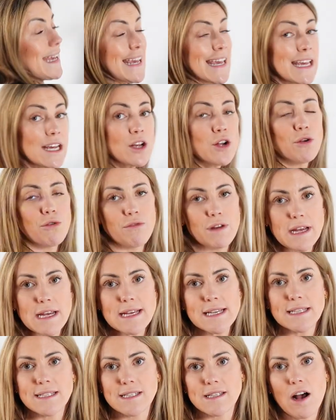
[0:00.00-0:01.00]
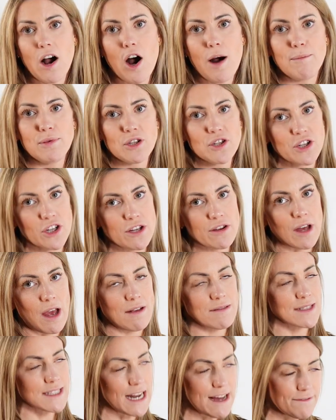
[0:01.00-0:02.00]
increase our blood
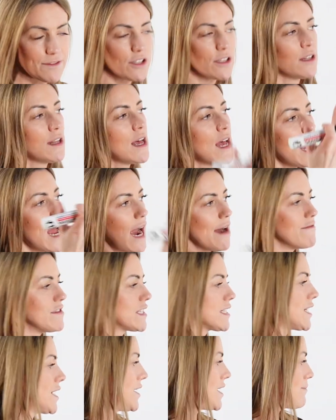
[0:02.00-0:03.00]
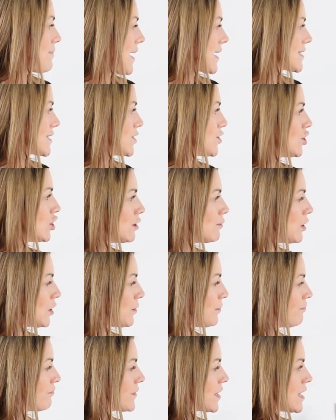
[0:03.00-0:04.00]
glucose level and return it back to
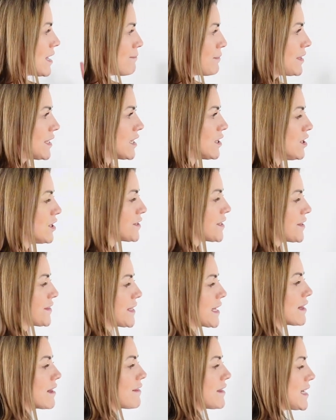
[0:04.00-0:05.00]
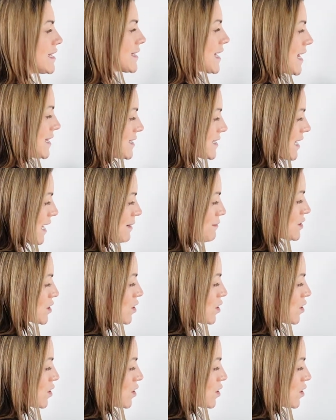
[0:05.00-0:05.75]
normal. But the other thing that these enzymes